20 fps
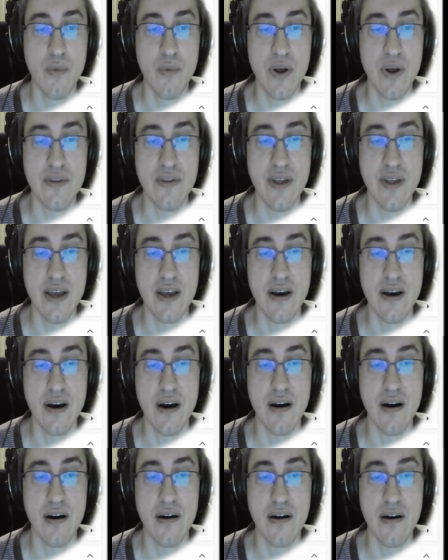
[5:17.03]
when they
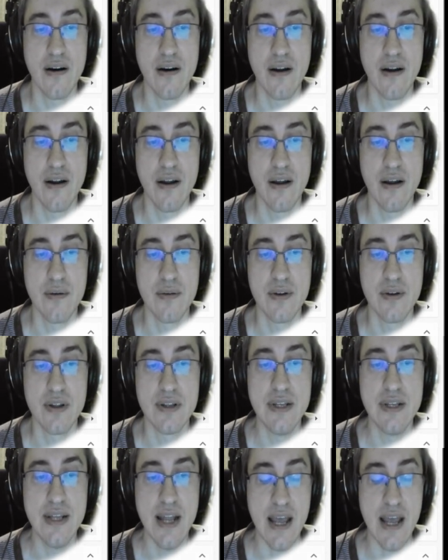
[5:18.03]
are
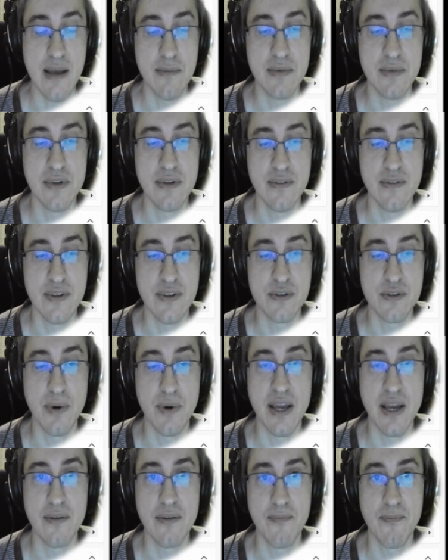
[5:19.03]
named
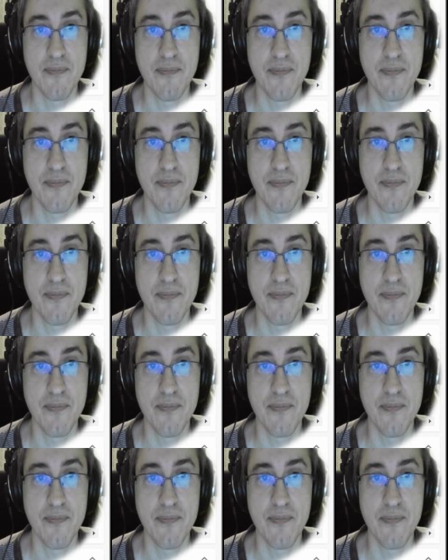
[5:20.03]
this way.